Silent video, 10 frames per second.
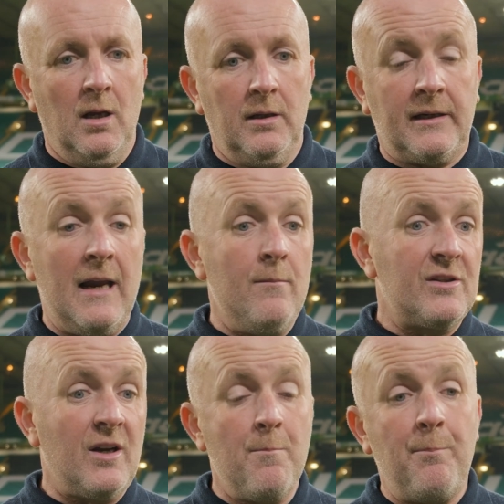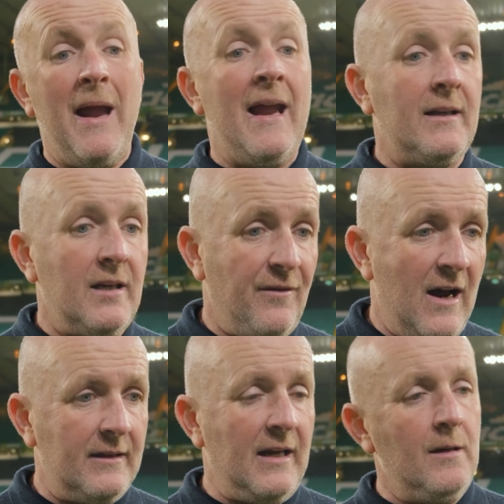The game was competitive
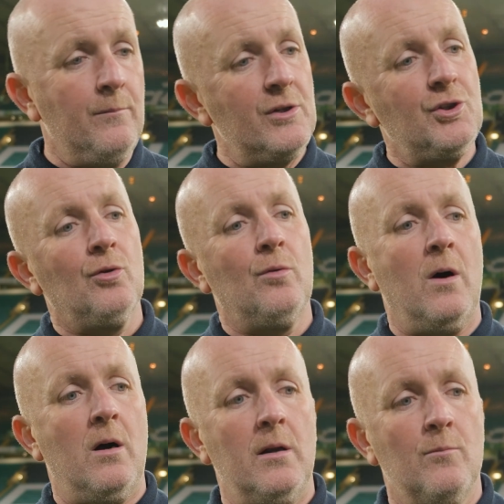at time, but do you know what?